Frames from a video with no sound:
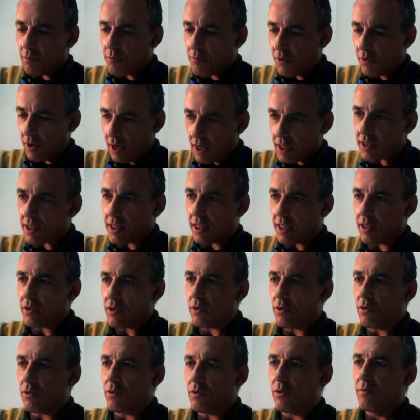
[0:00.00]
you, firstly,
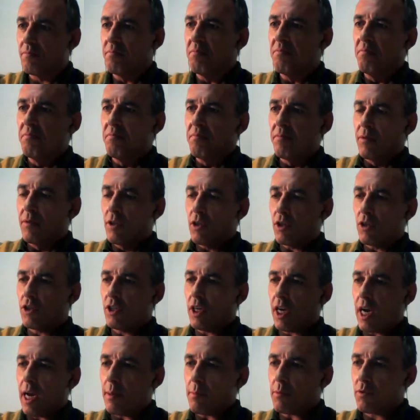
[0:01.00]
to, to
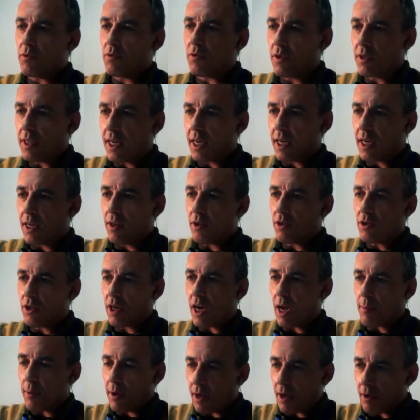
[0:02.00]
James for taking the
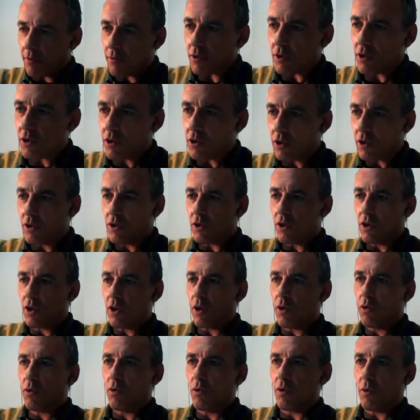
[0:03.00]
time and effort to, to
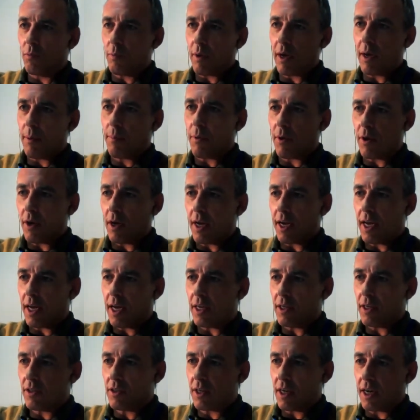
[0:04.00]
go through the paper
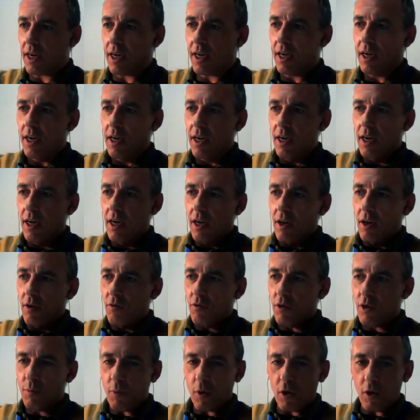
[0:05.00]
and uh,
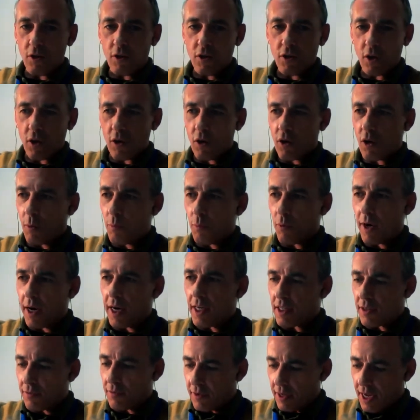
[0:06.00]
respond so
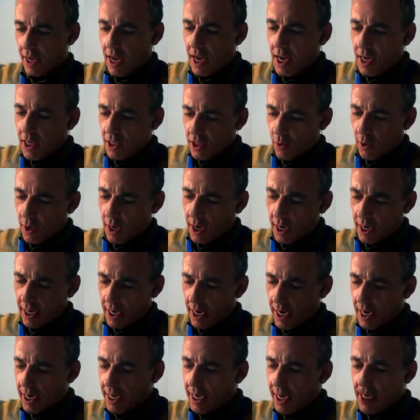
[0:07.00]
comprehensively. So
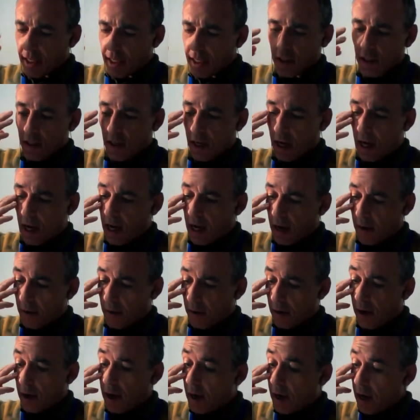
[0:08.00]
I, I guess,
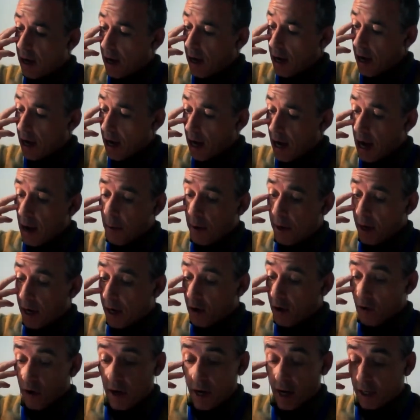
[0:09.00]
uh, I mean,
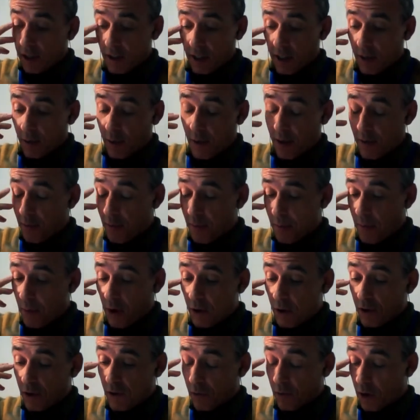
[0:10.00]
I agree actually with
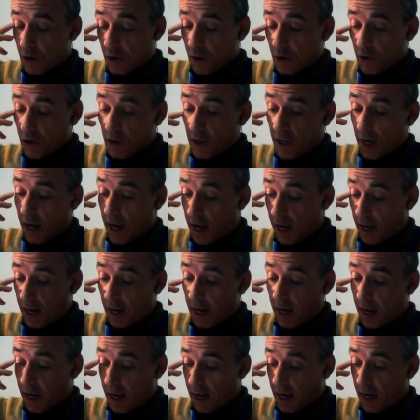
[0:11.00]
most of what you
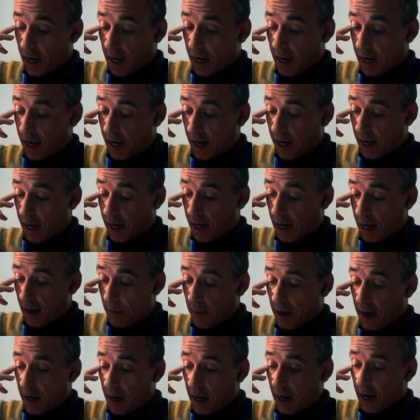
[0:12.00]
say. Uh,
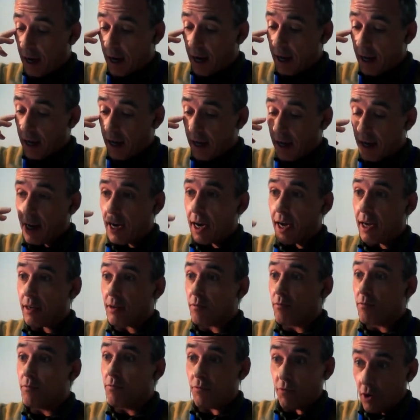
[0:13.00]
I mean, I, I,
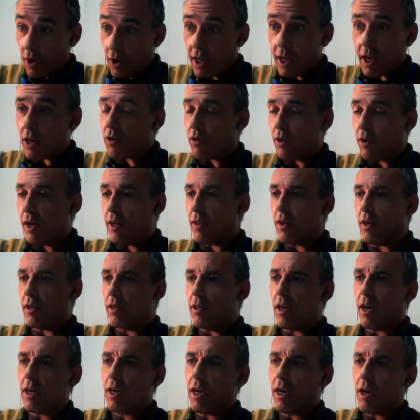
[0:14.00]
I fully agree
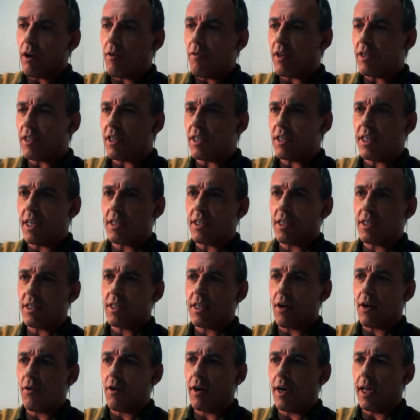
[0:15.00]
that none, none of this is
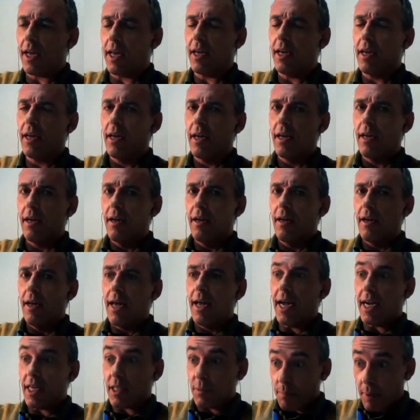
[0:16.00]
necessarily
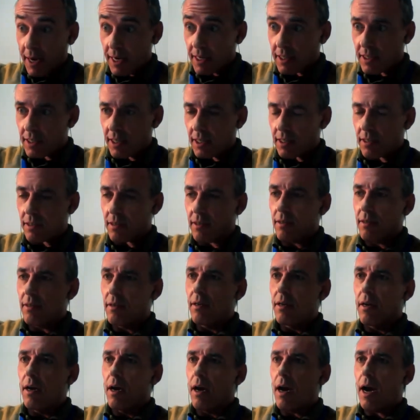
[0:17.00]
expected.
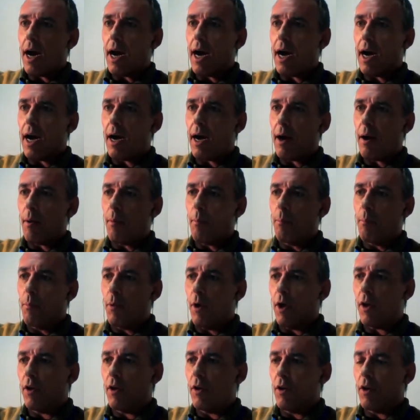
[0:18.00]
Uh,
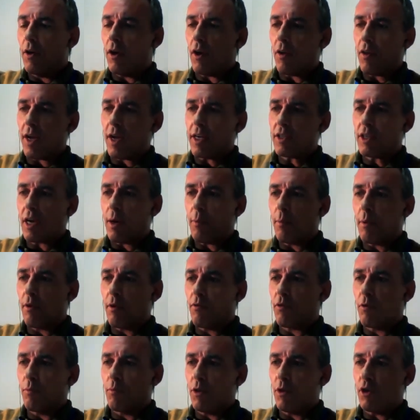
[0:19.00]
but you know that's
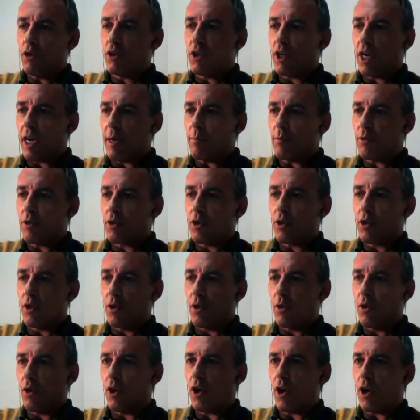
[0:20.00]
coming from you, James,
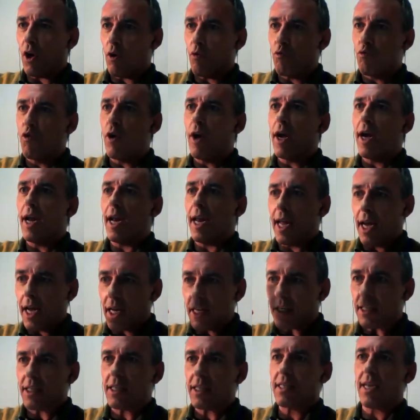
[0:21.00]
who you know really
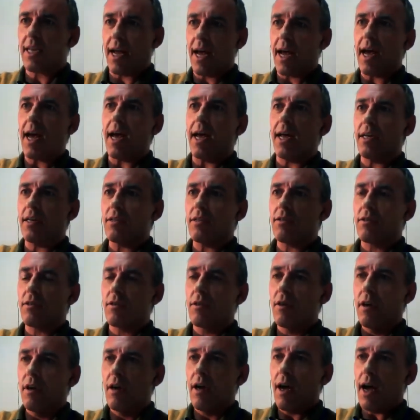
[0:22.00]

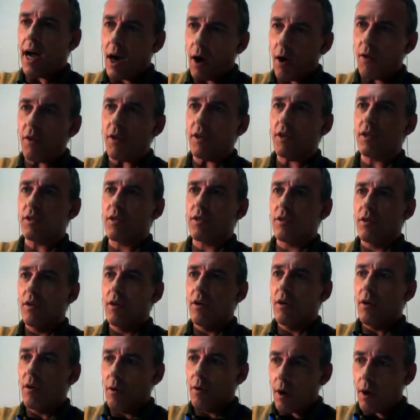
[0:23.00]
understands how this